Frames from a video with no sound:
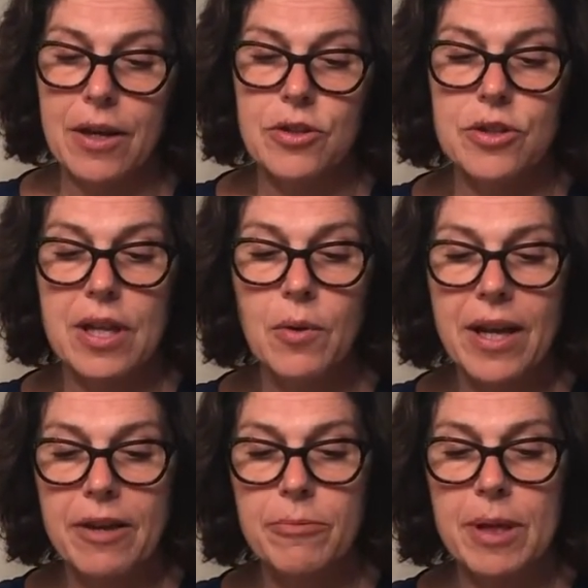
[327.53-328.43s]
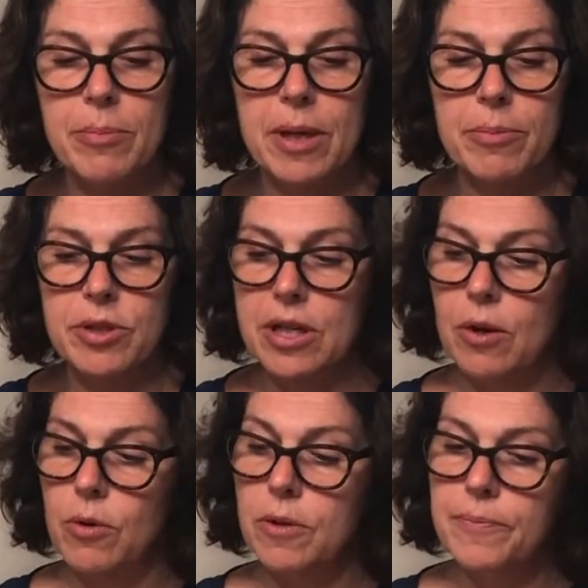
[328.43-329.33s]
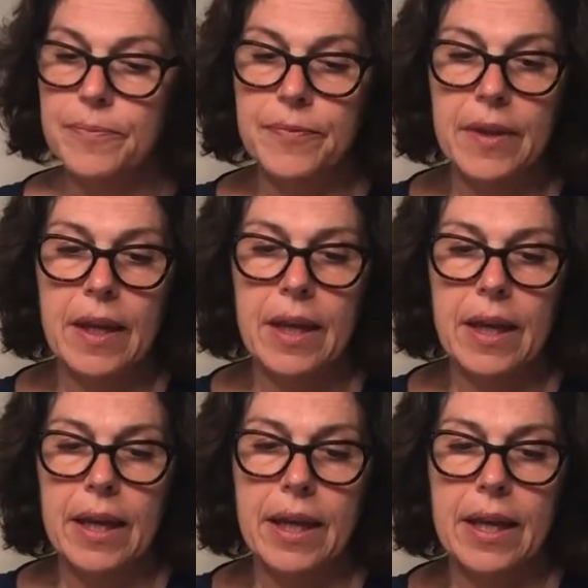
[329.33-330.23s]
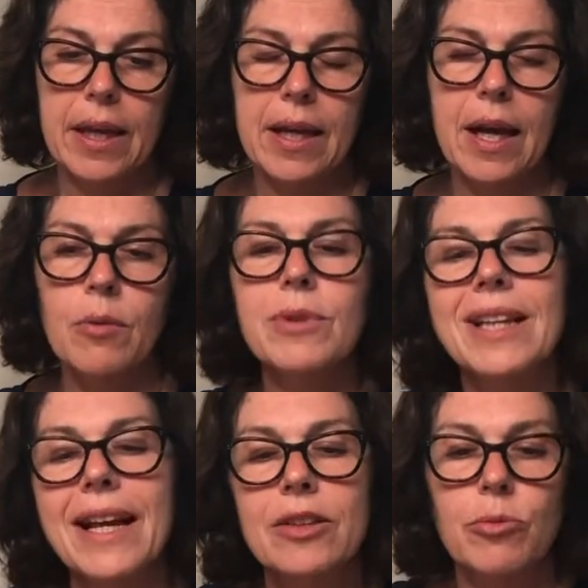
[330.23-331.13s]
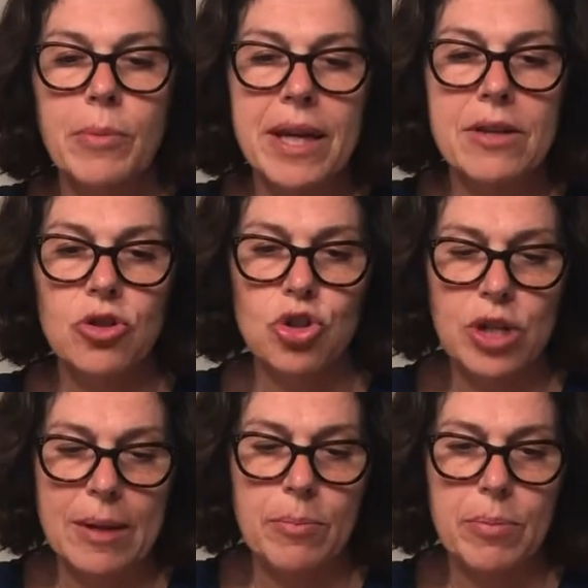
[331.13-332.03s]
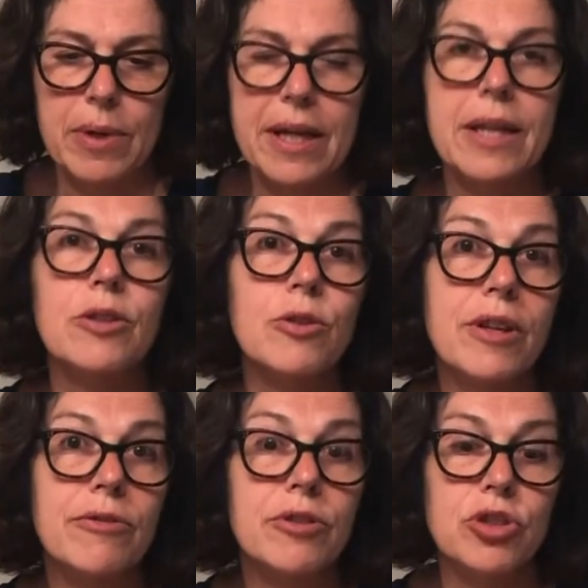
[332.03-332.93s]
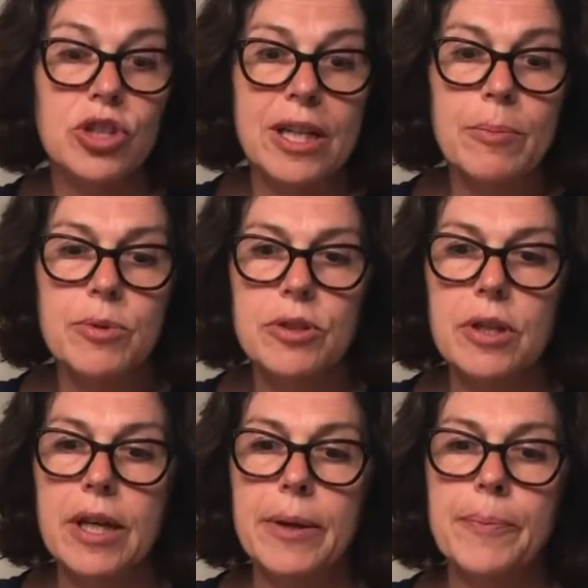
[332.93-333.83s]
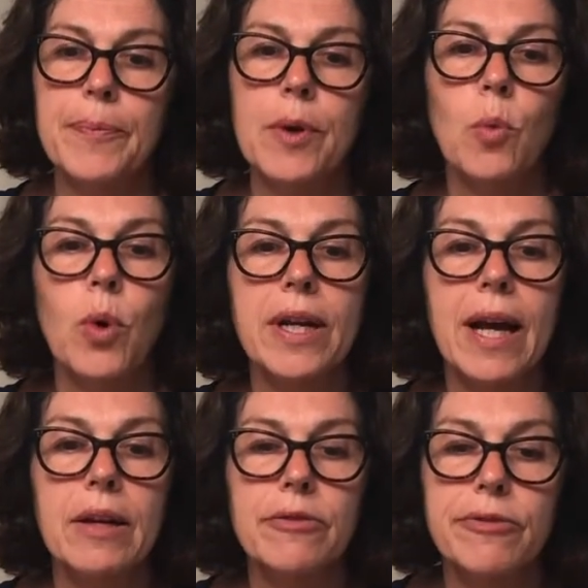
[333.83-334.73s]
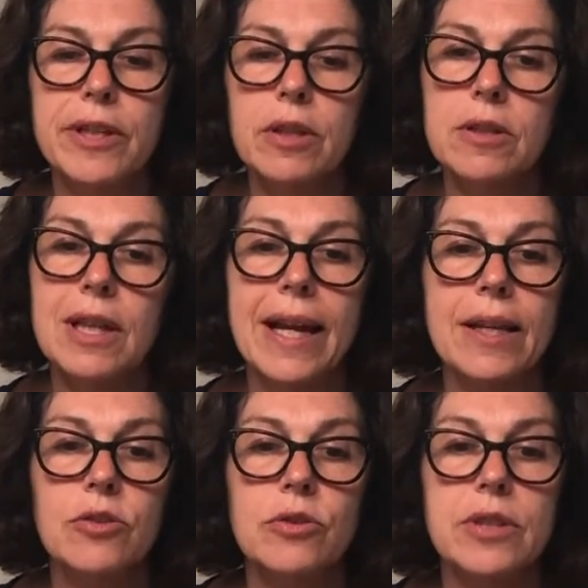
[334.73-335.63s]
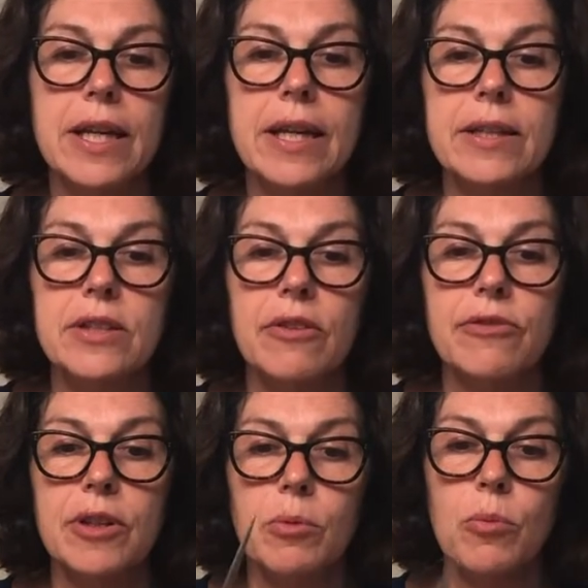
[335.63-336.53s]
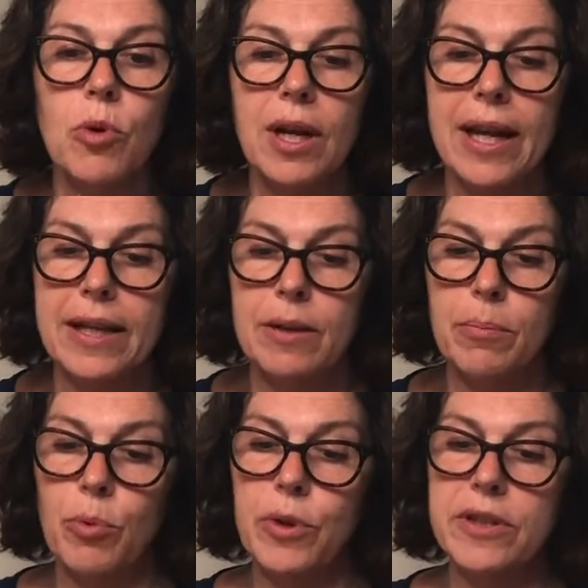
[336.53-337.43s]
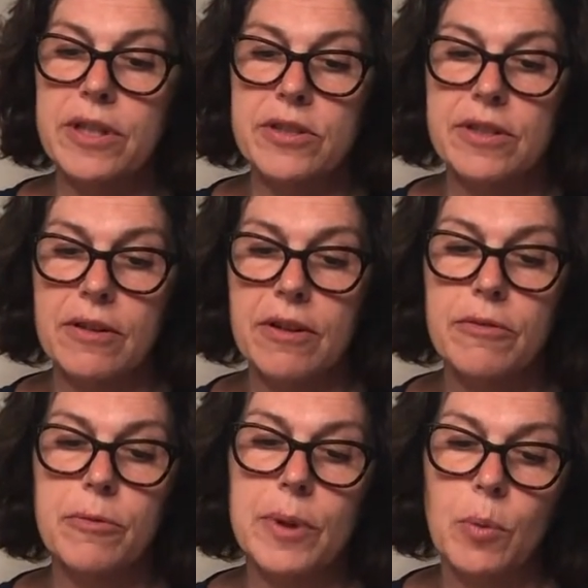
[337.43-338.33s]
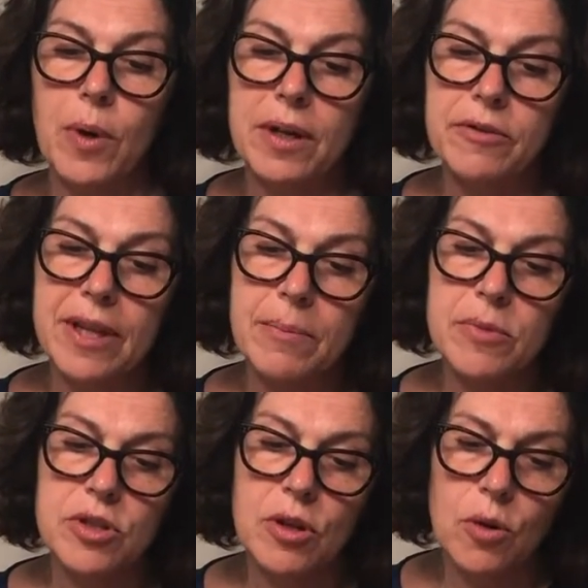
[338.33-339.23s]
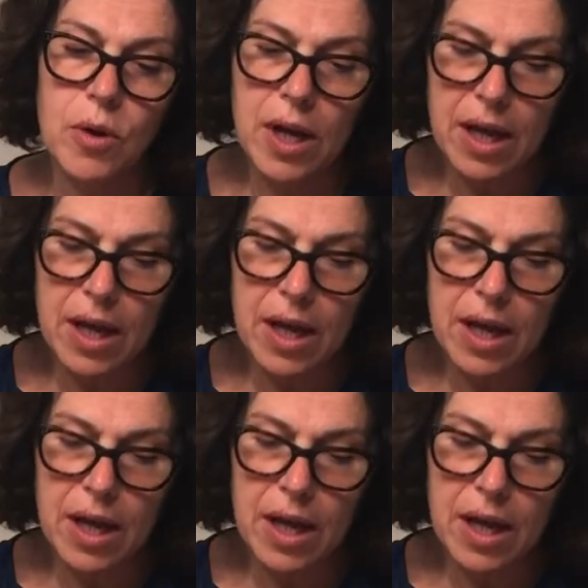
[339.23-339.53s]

So now I have my paper towel and I would like to make a shape. I can do different shapes. What I feel like today is I feel more like the pointy star with one of them. So